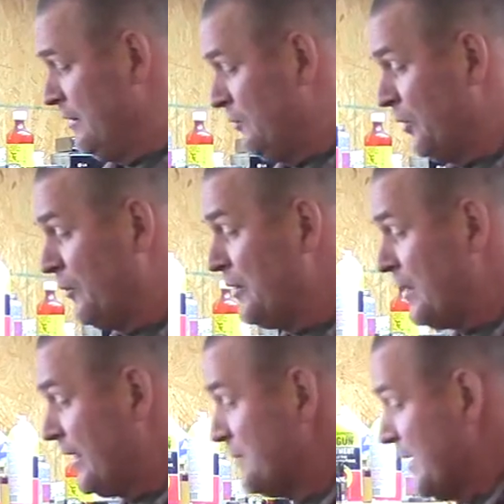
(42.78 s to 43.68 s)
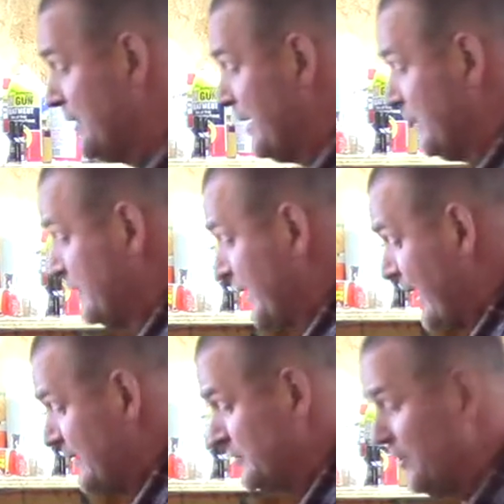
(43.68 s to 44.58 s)
What we recommend here at the
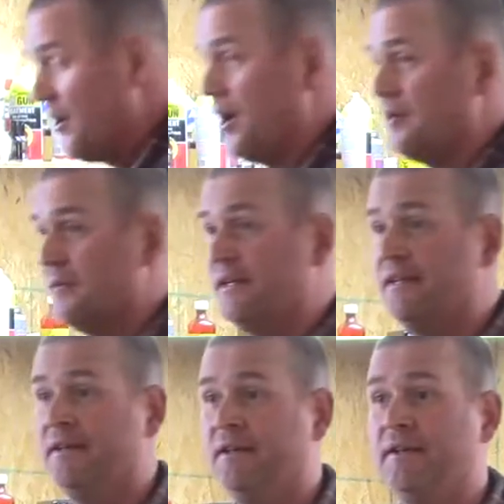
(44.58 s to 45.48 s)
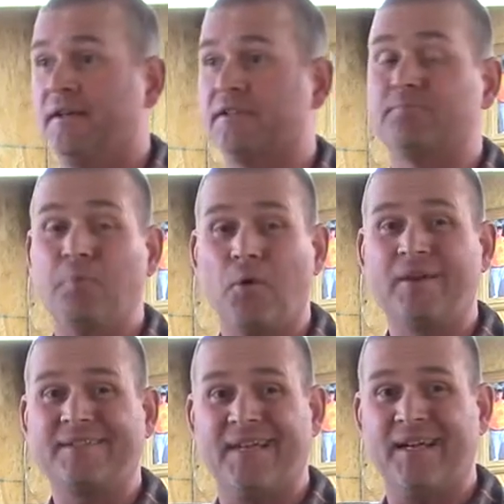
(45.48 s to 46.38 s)
Casto Armory is
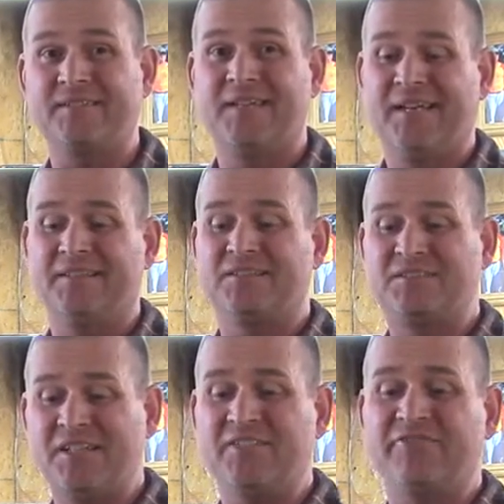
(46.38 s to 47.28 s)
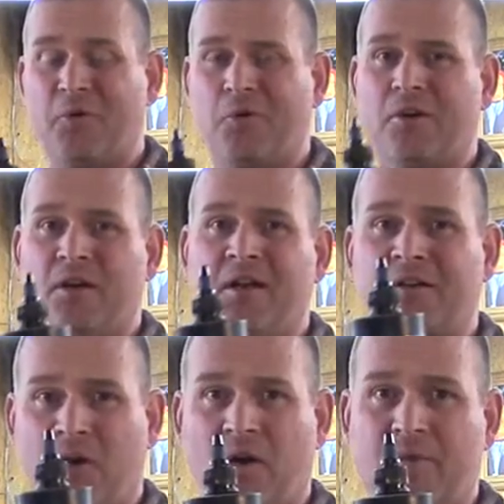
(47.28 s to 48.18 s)
Bore Tech C4
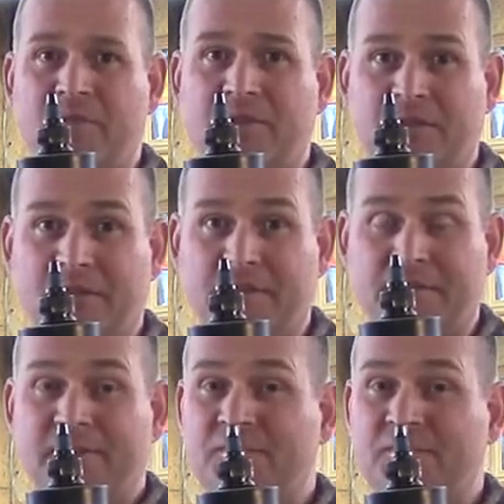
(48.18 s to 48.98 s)
carbon cleaner.